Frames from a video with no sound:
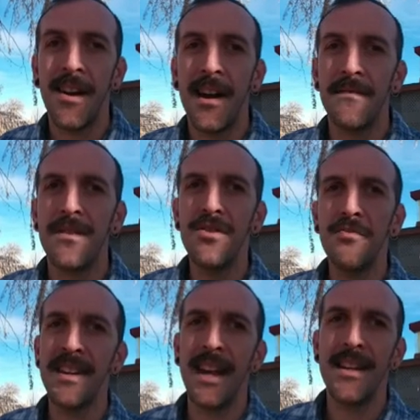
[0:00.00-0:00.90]
I have two
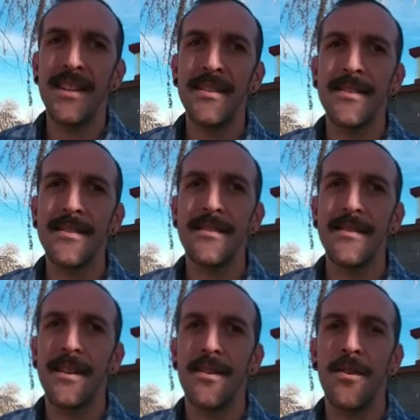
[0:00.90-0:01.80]
bananas
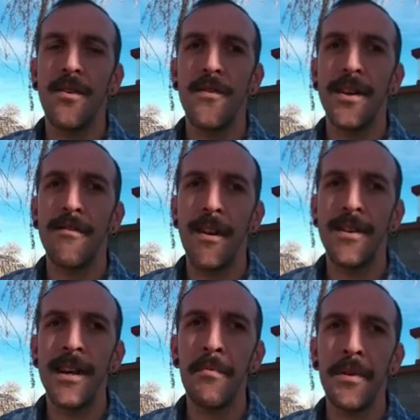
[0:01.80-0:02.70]
that are overly
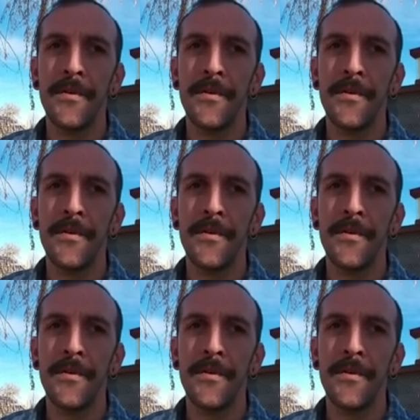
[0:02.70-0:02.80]
ripe,